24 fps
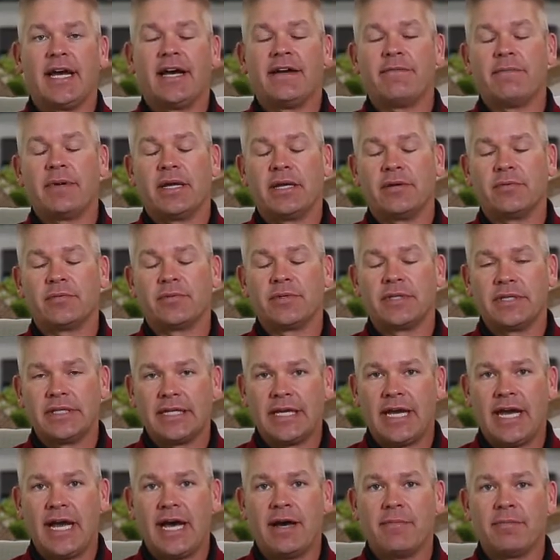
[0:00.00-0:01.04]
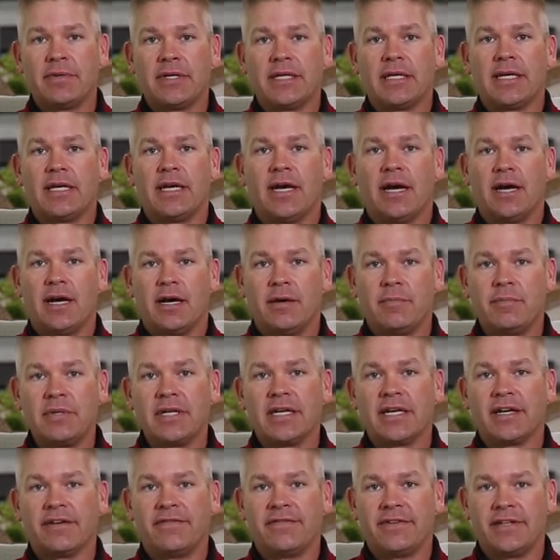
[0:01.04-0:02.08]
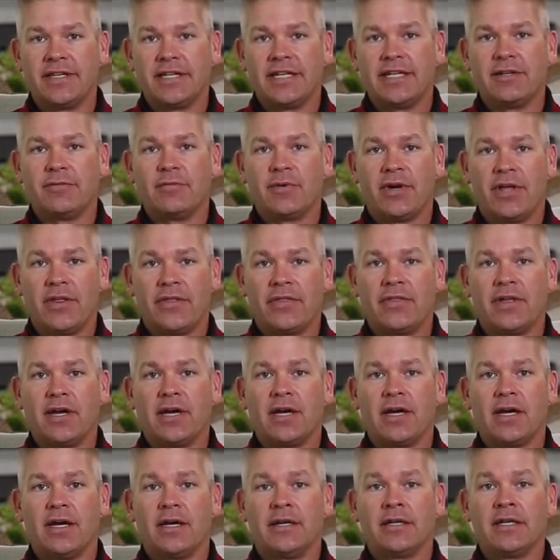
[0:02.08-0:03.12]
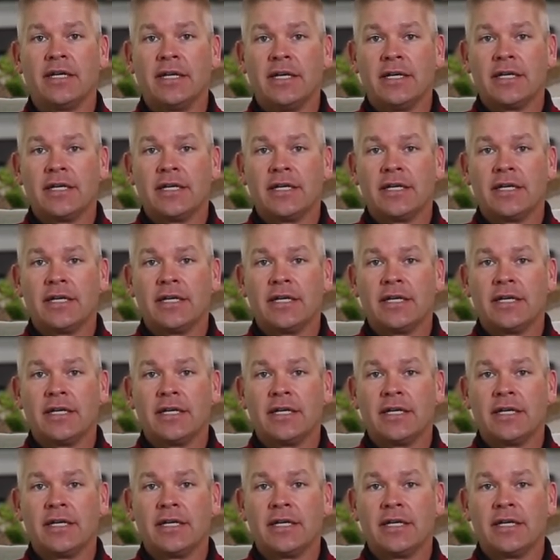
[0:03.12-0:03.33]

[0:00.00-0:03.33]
I've been really happy being affiliated with a